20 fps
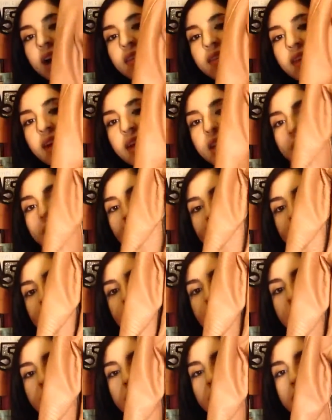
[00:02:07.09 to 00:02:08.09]
And then it has
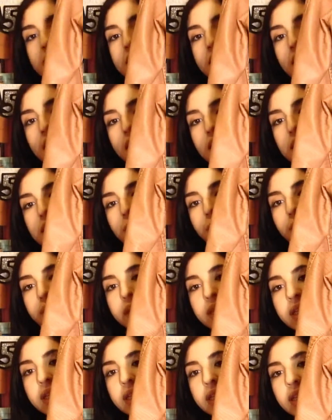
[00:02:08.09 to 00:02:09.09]
just this nice
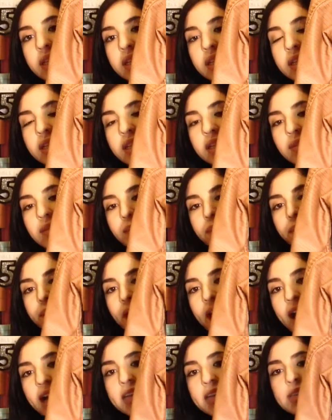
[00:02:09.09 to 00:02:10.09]
pleated
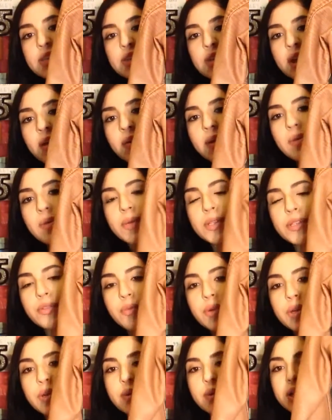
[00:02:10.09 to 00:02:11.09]
back. So that way when you
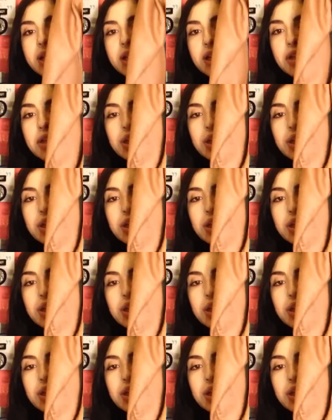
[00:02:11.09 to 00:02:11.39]
want to wear like a